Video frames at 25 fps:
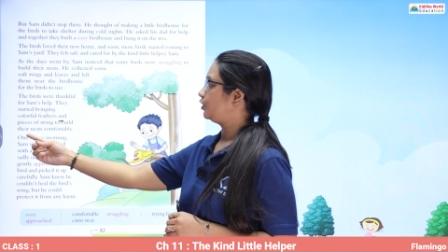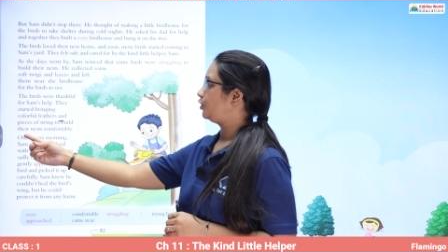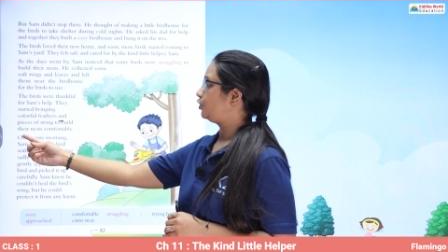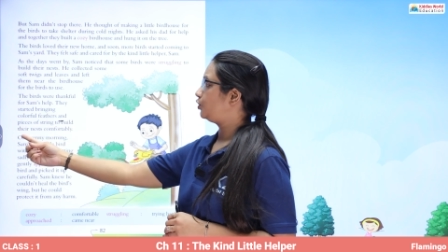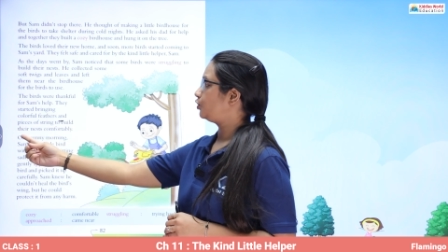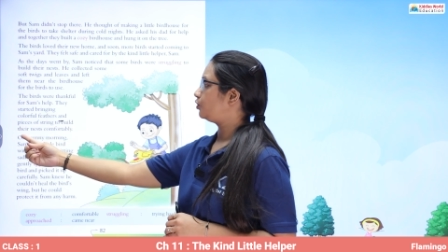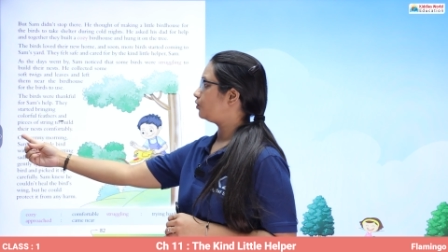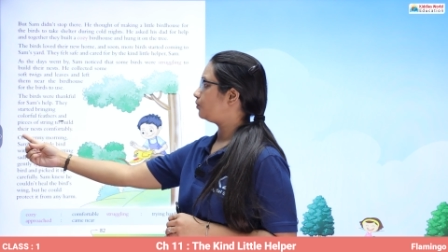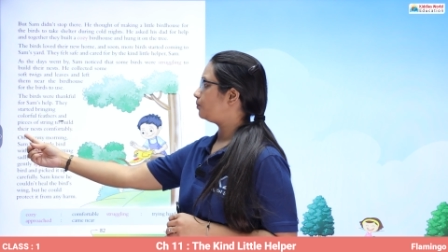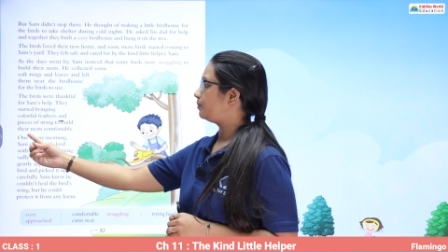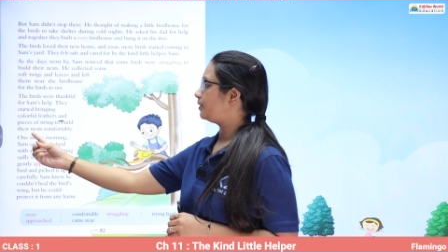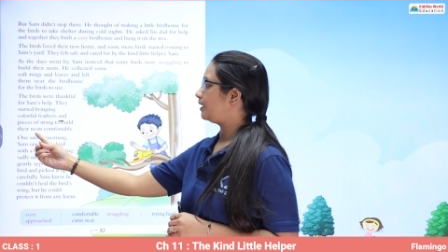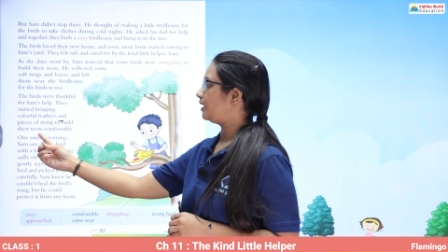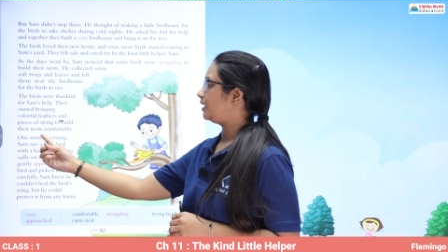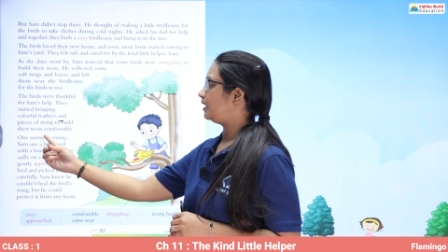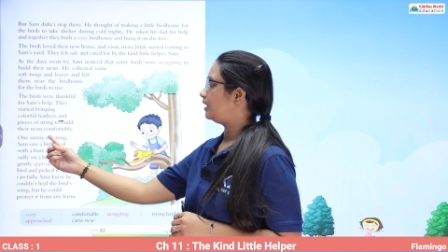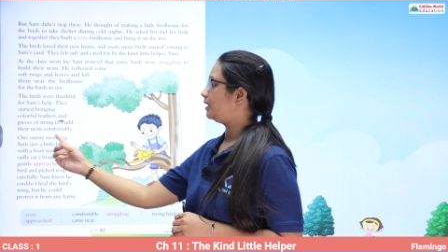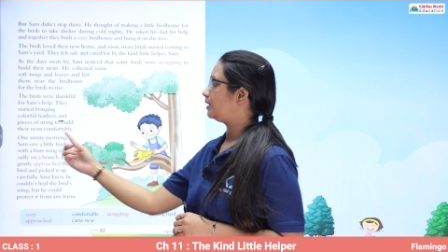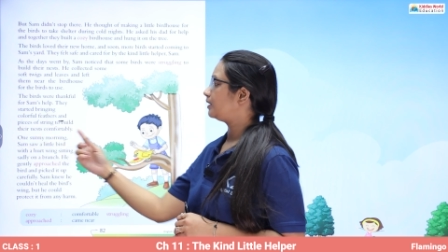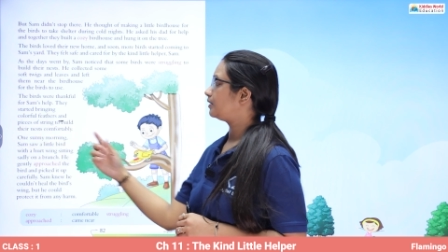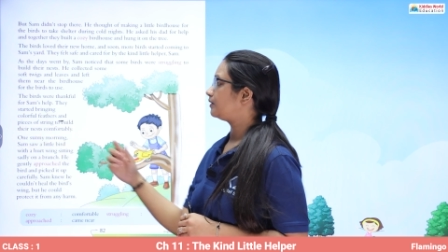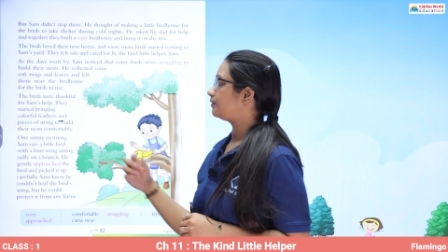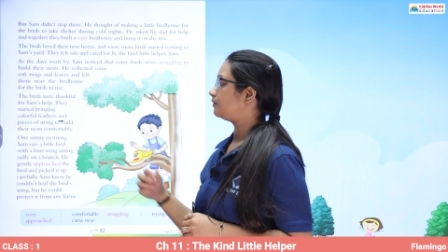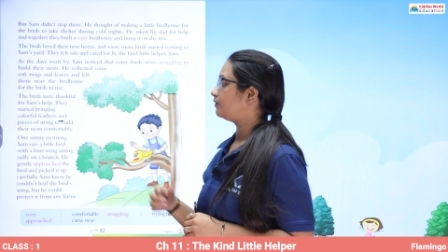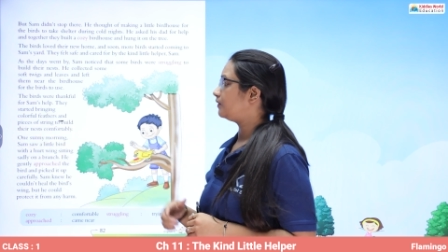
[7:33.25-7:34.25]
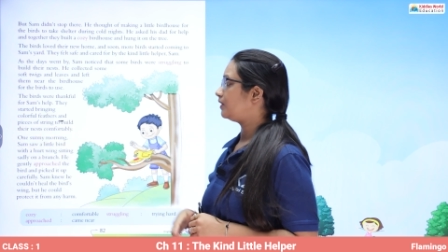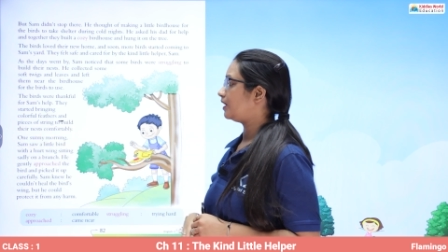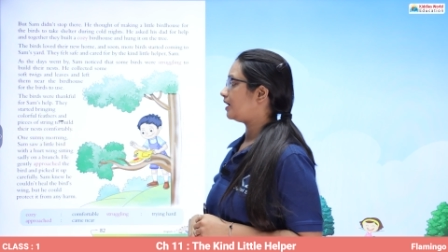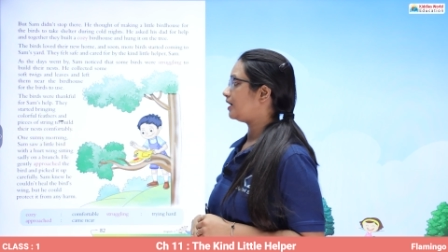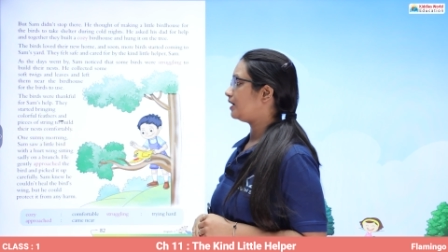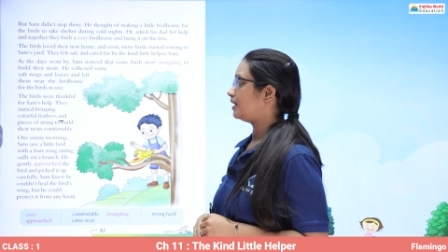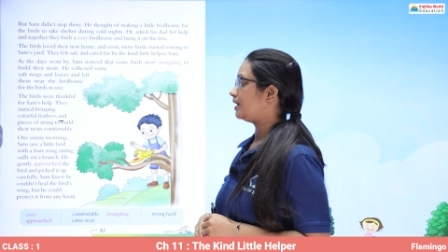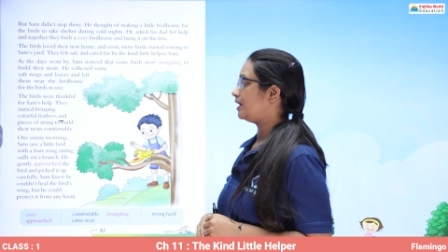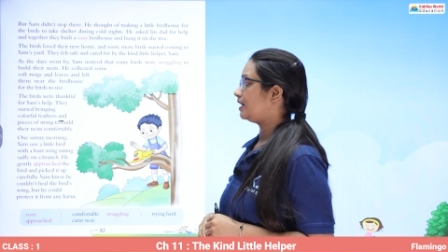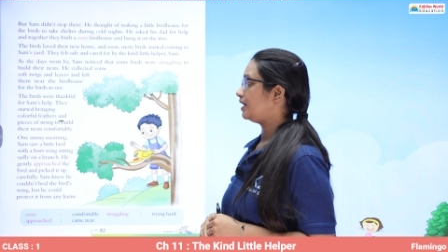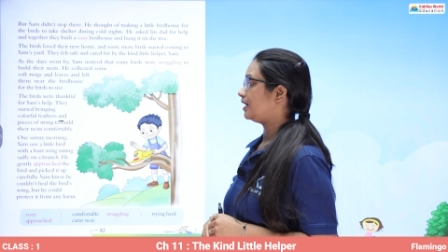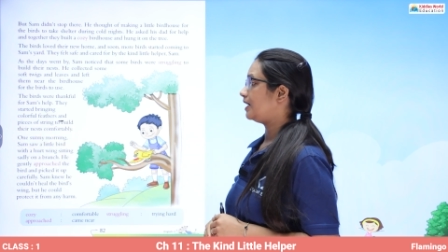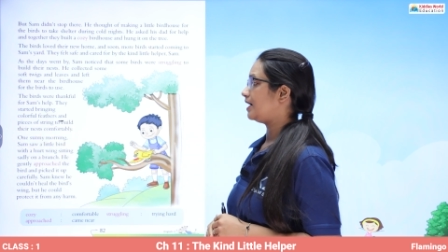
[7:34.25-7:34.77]
to build their
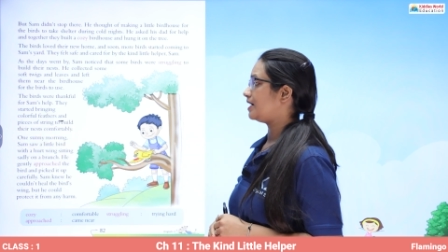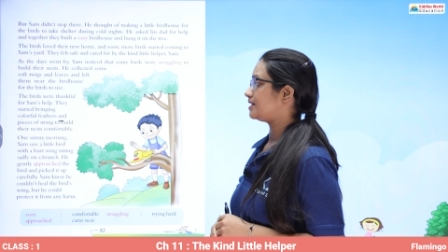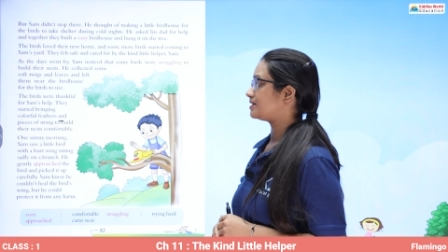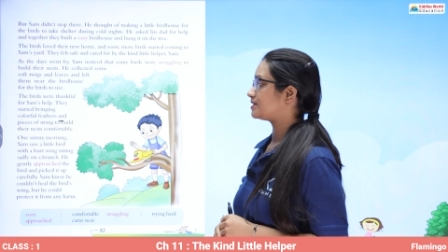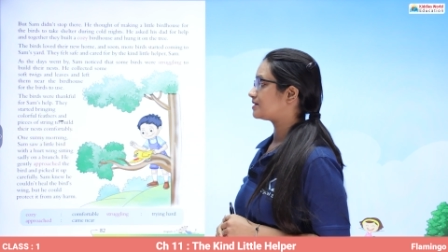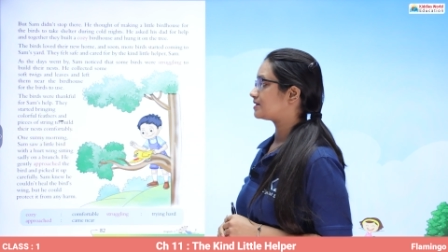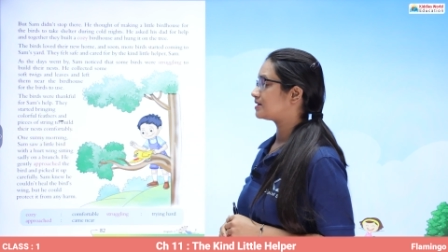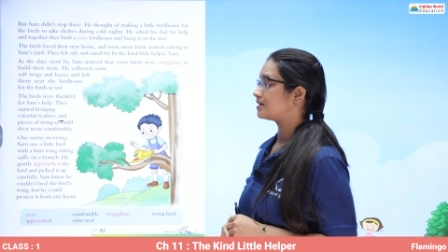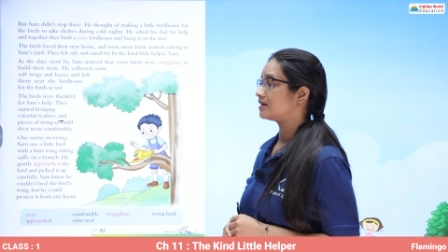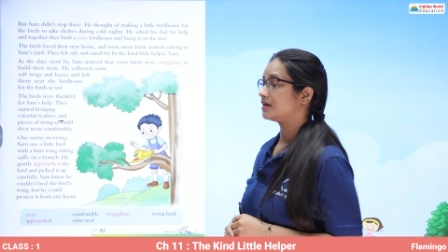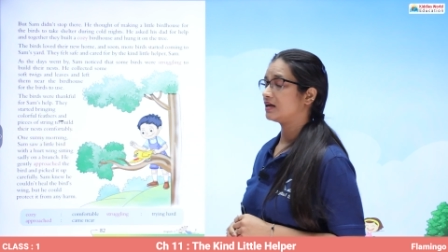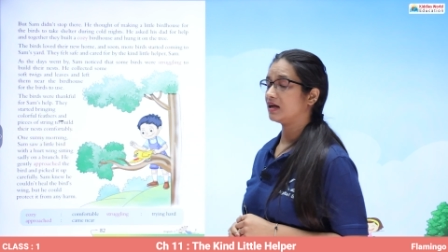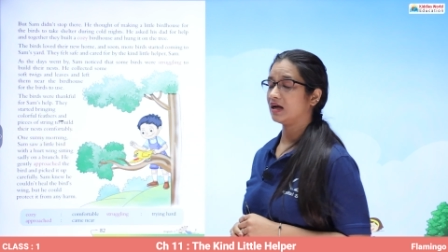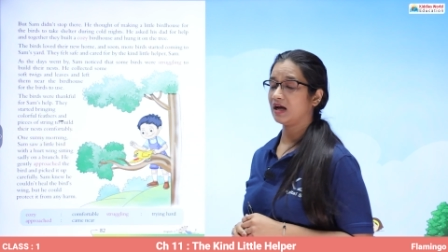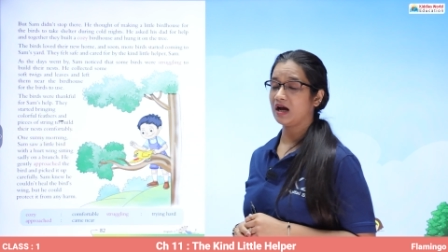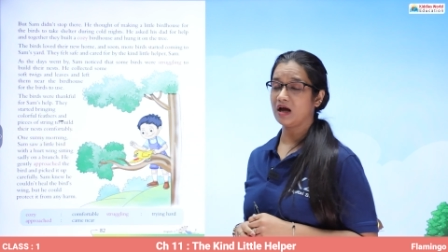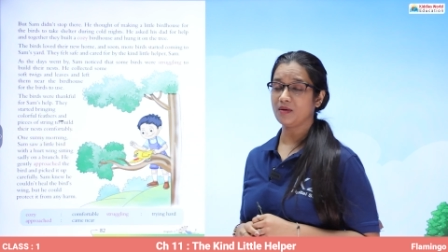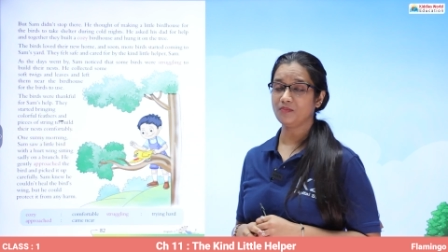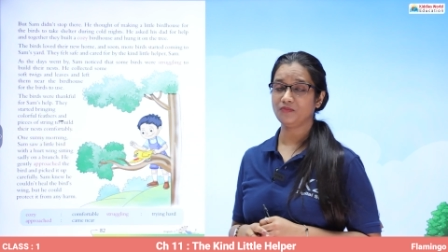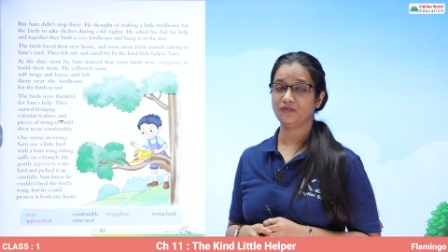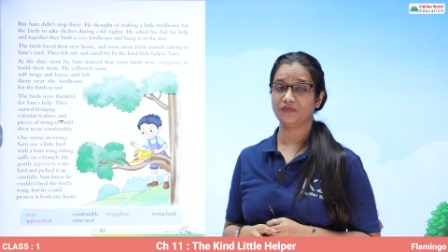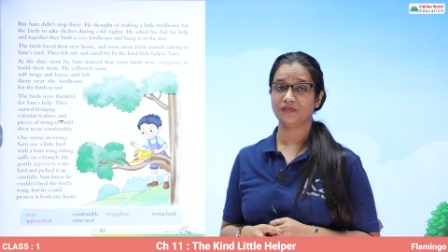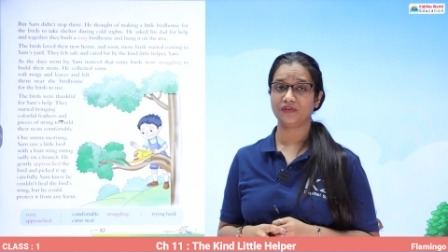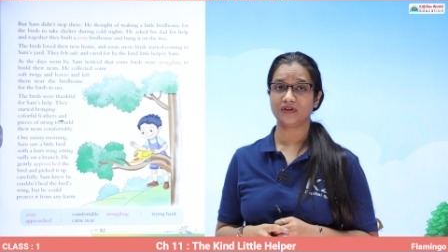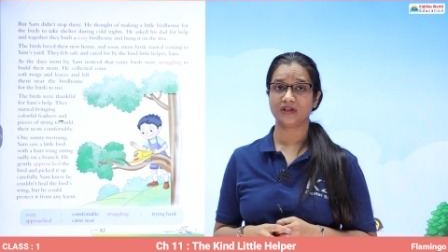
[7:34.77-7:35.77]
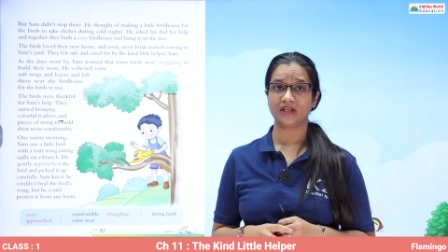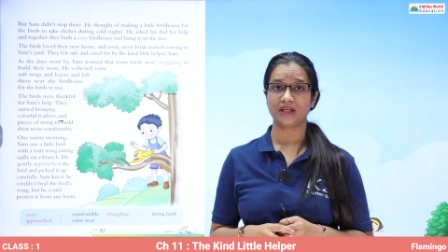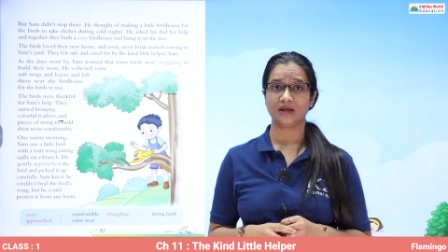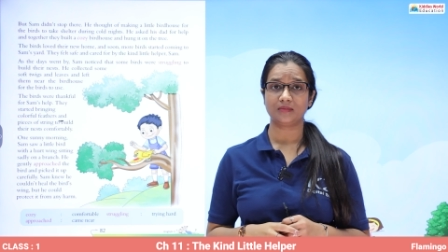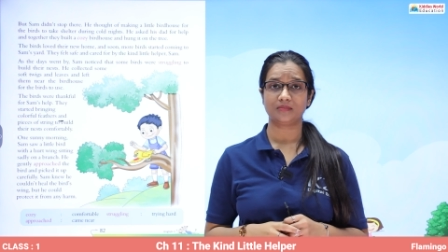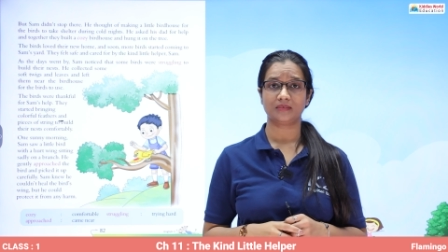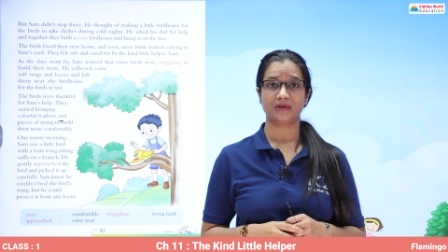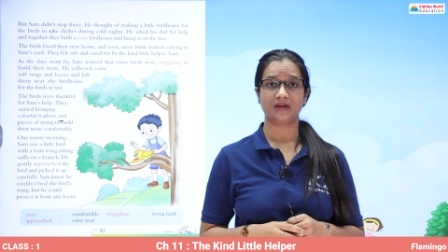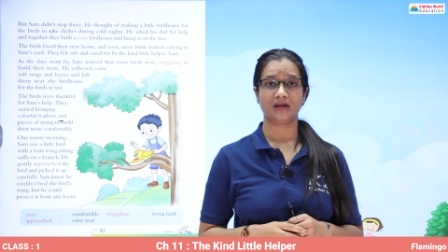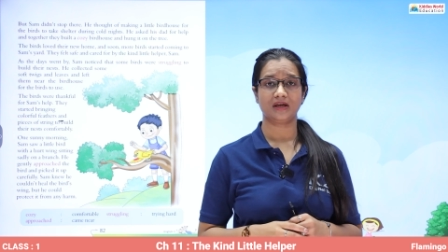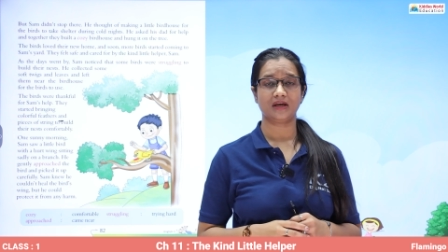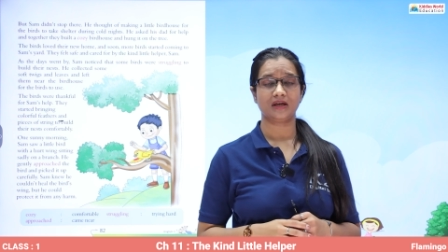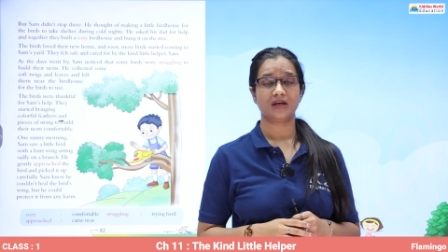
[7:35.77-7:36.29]
nest
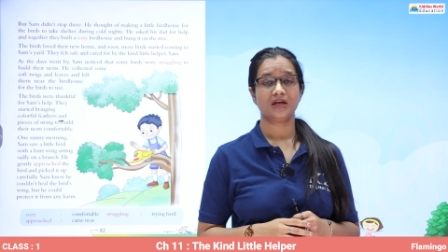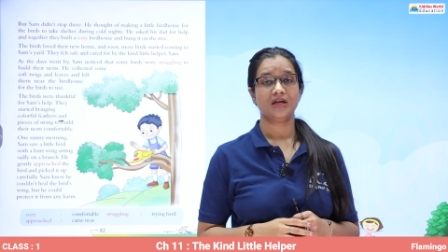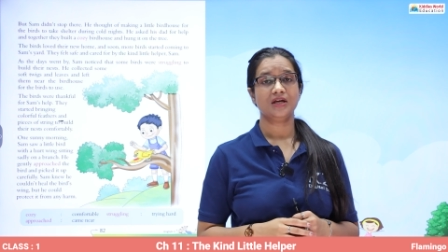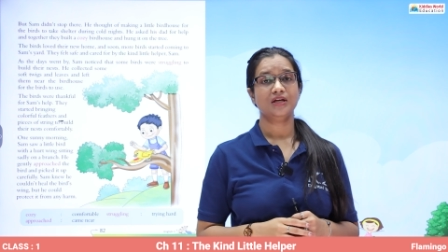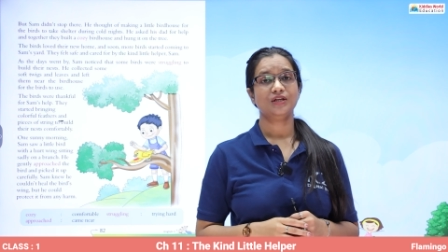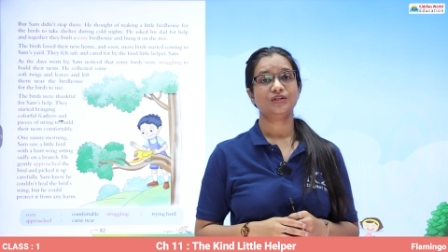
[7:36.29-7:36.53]
comfortably.